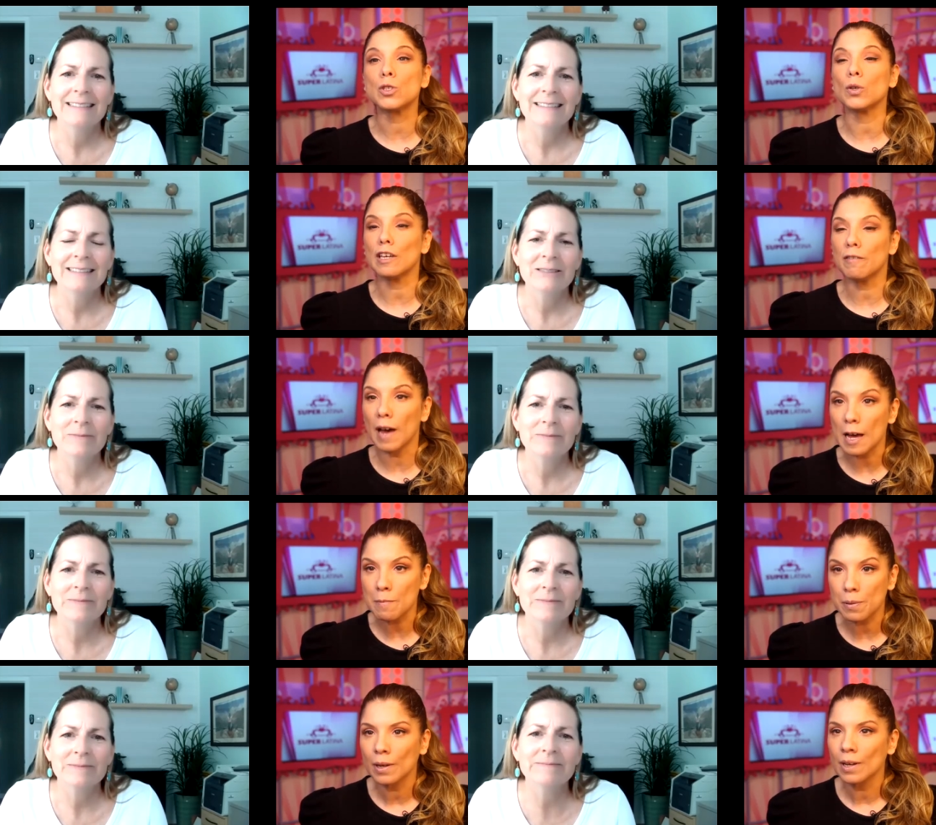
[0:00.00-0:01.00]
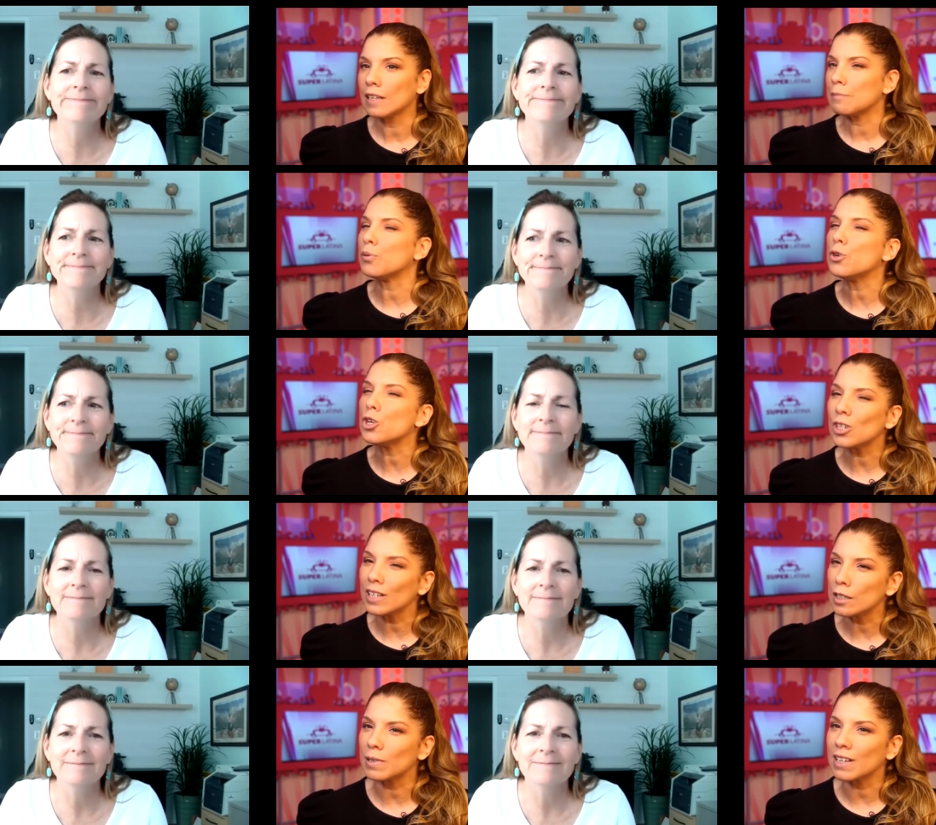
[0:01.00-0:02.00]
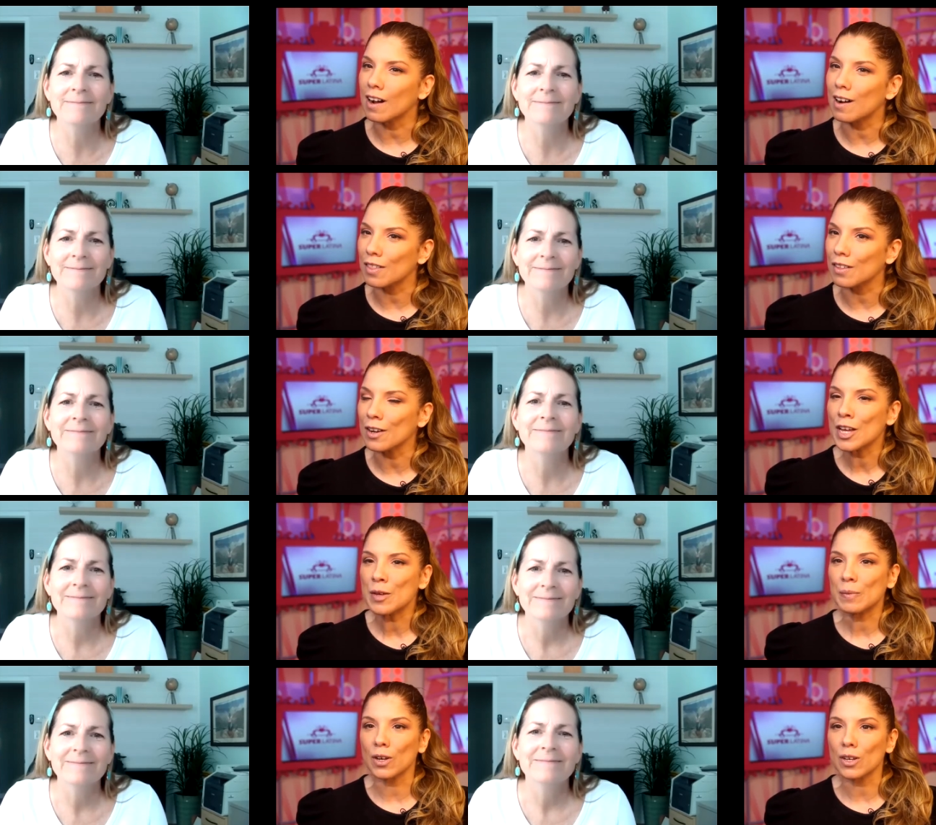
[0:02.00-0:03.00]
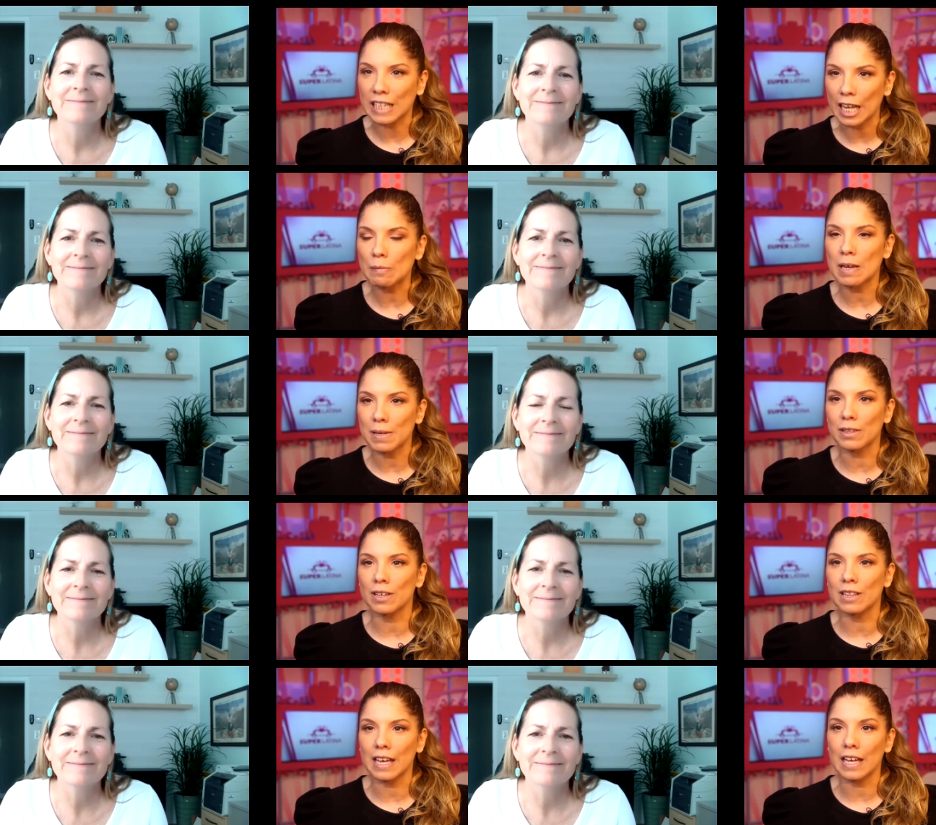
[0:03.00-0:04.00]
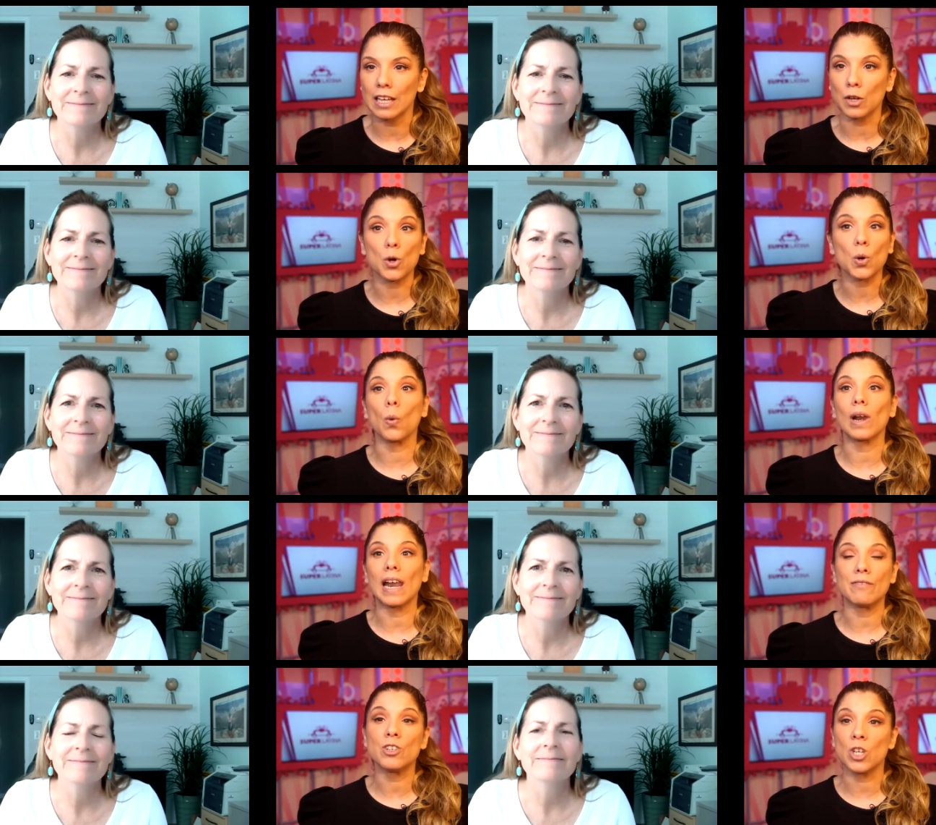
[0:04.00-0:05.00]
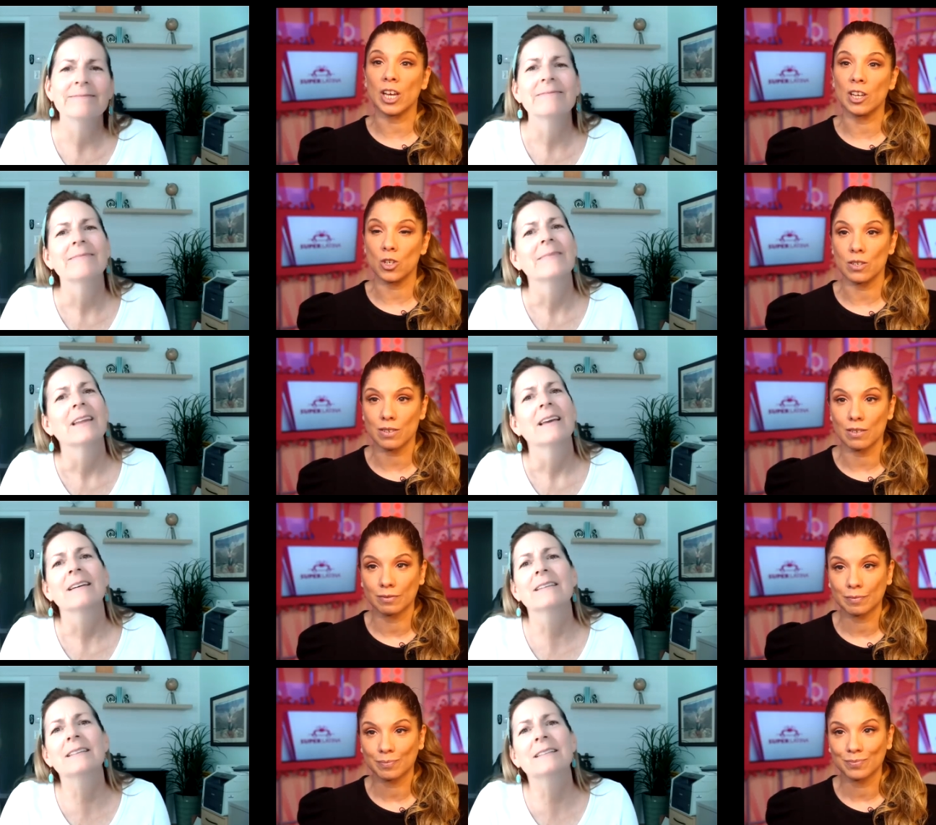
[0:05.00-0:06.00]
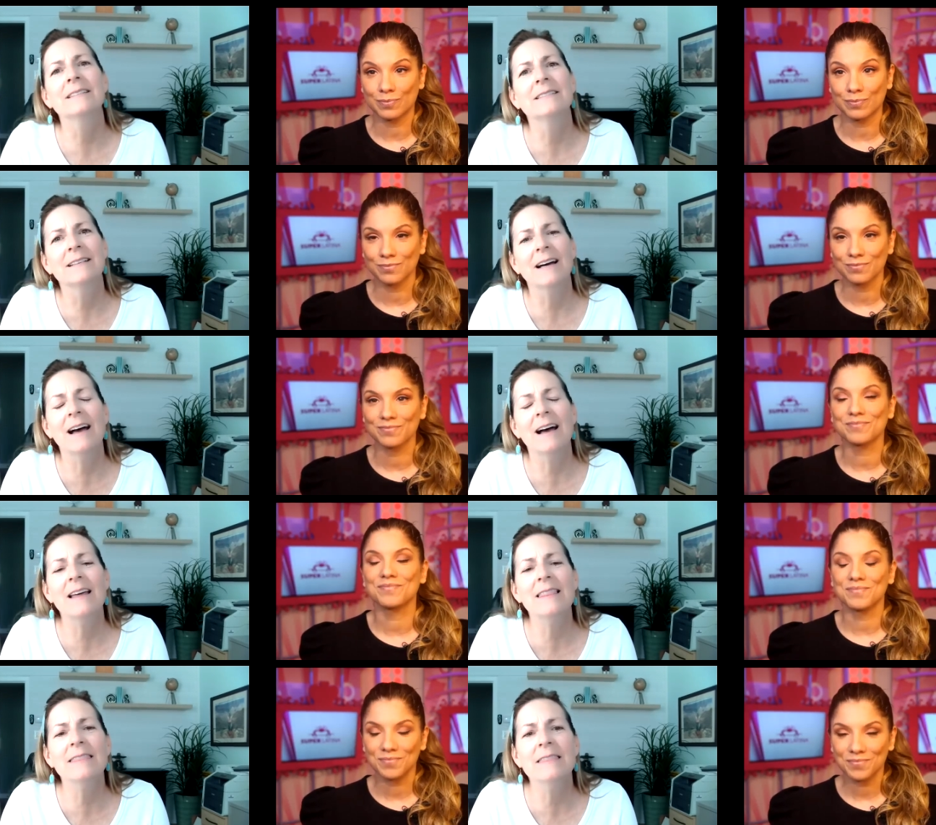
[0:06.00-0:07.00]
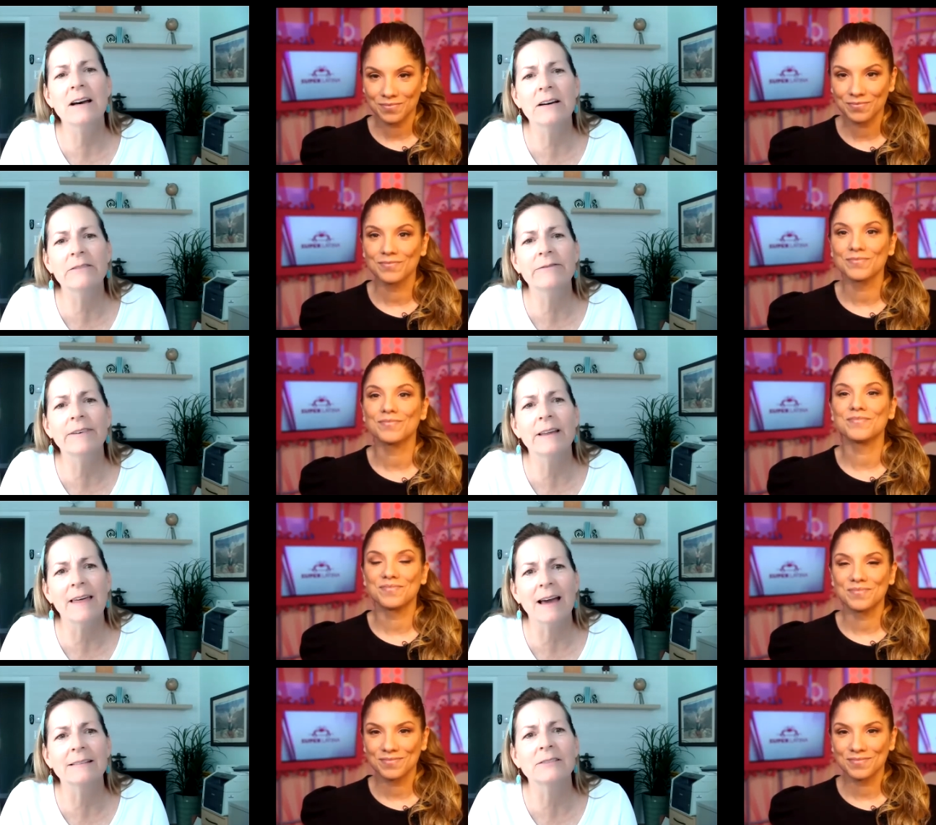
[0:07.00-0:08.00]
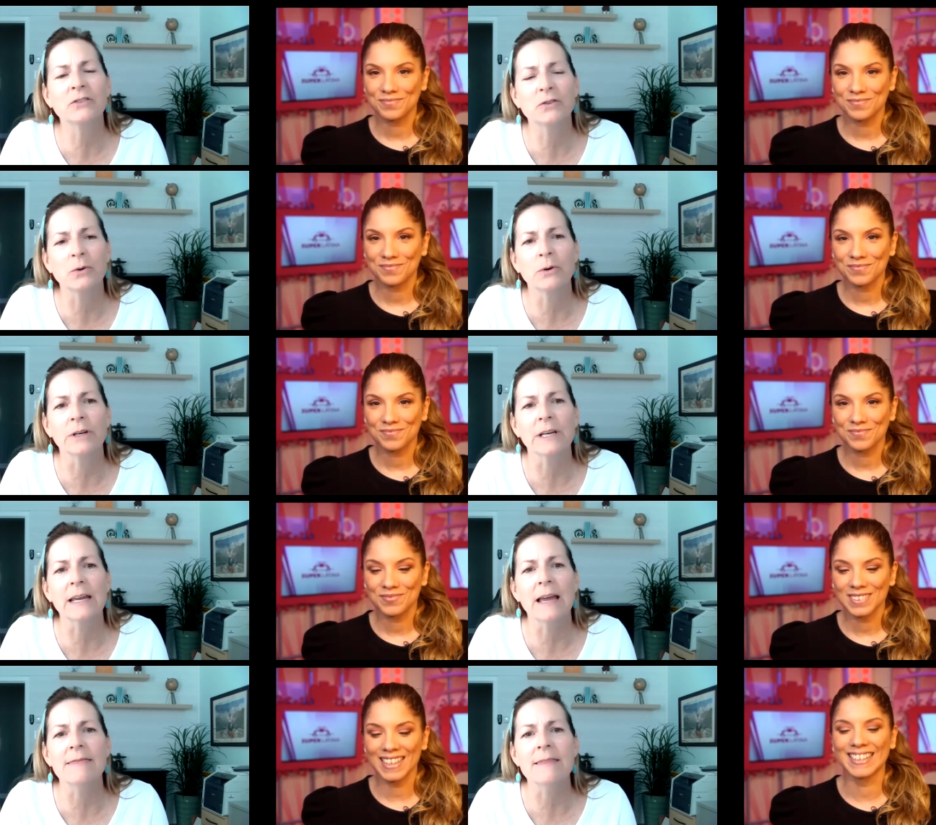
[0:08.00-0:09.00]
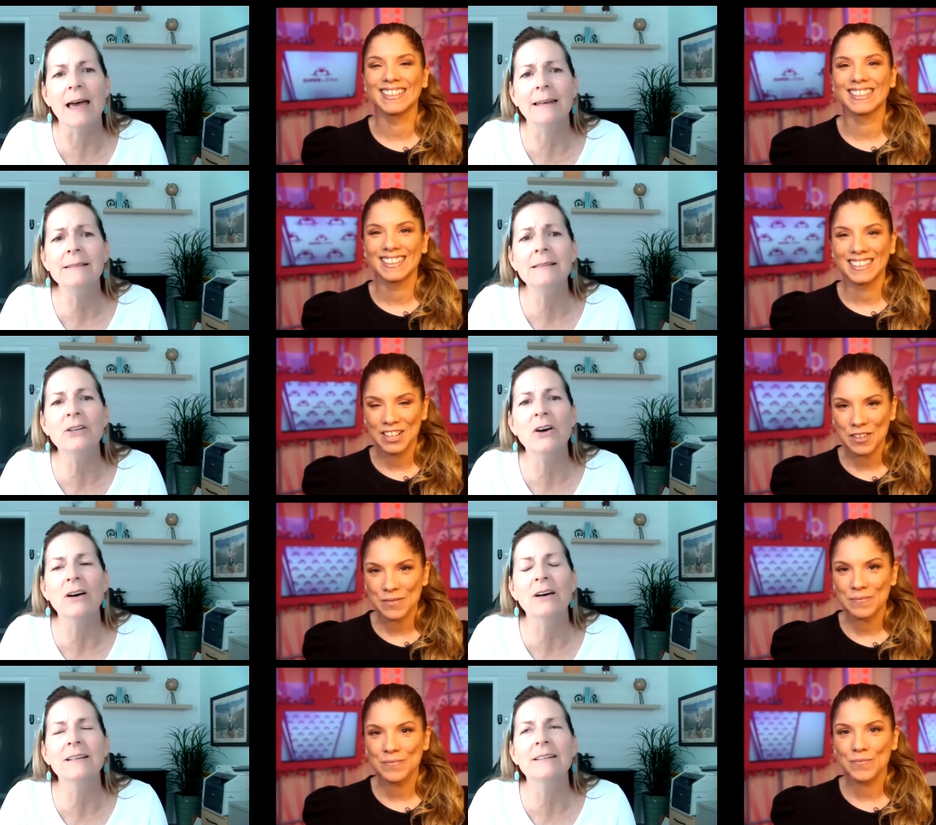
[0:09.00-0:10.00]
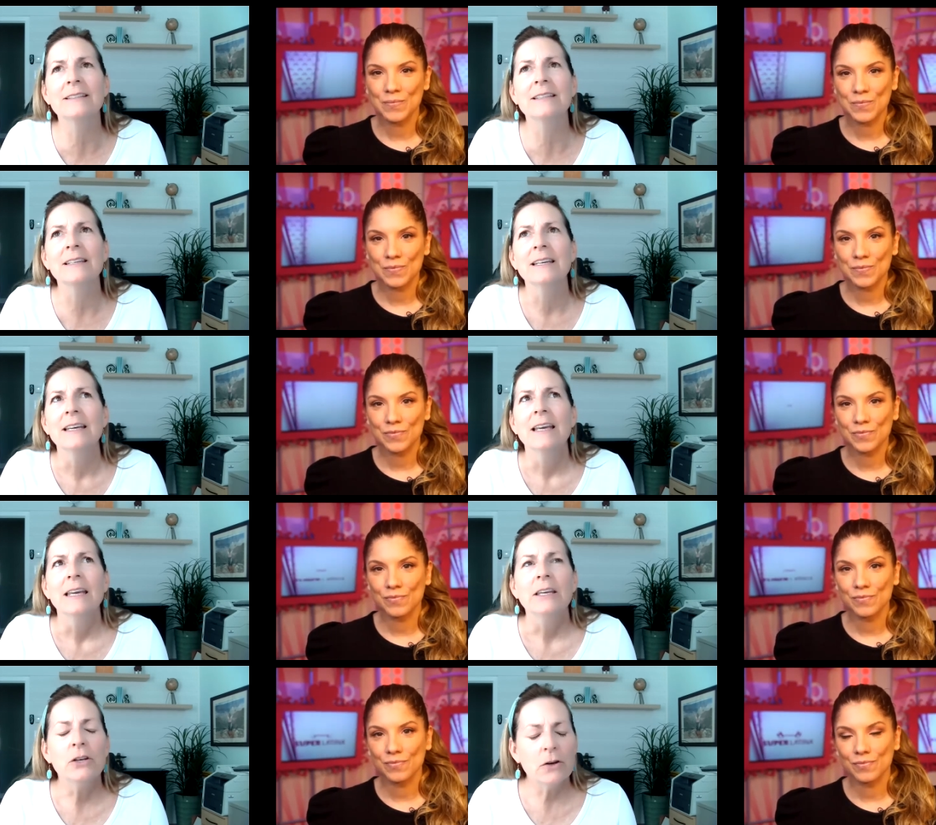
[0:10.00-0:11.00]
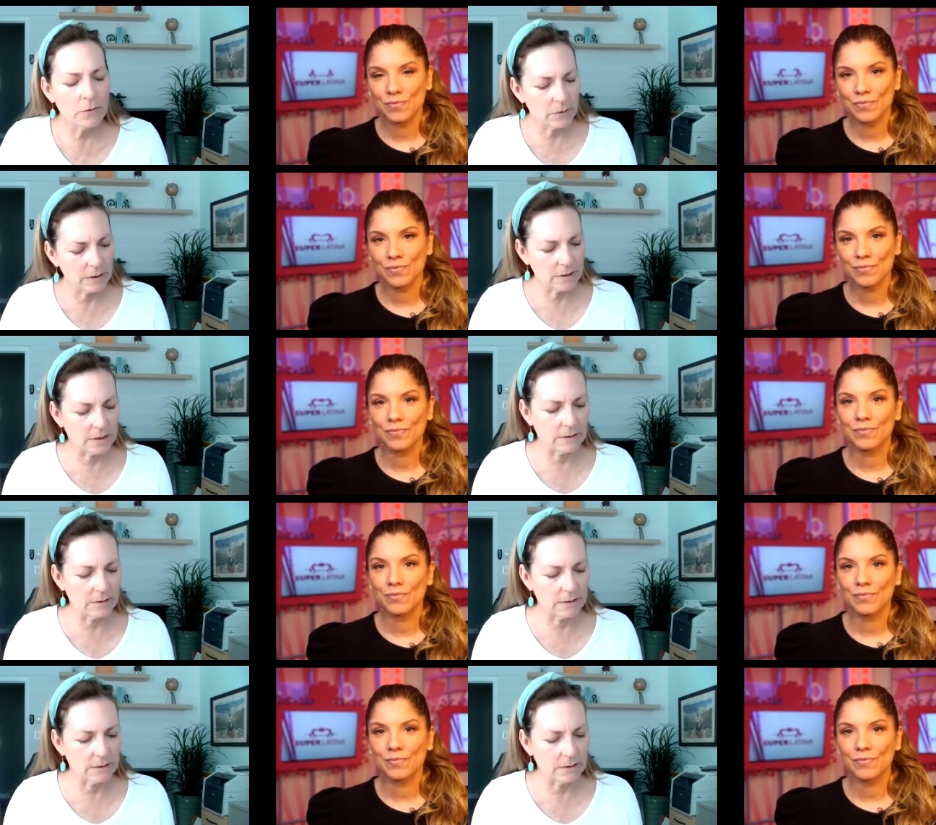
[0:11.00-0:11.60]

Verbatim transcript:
Speaker 1: to give up, mm. push a little bit harder because that might be the day your whole life changes.
Speaker 2: Oh, I love that story. And that is not you know eh,